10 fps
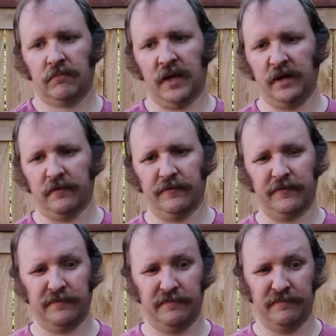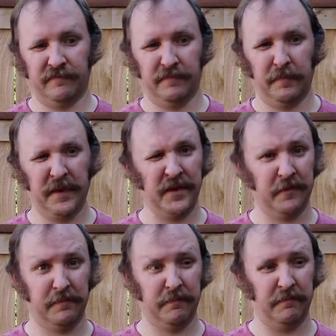kind of
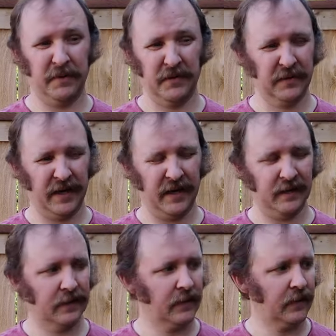beer building,